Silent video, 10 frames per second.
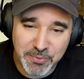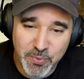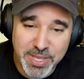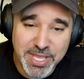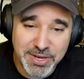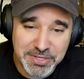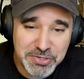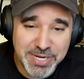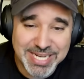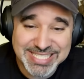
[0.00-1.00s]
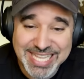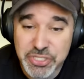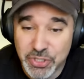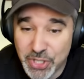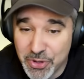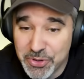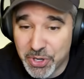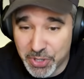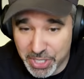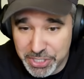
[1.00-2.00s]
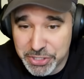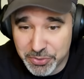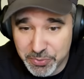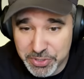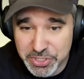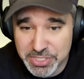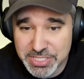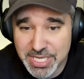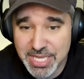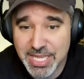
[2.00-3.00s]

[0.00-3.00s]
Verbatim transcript: we in the United States alone are under, which is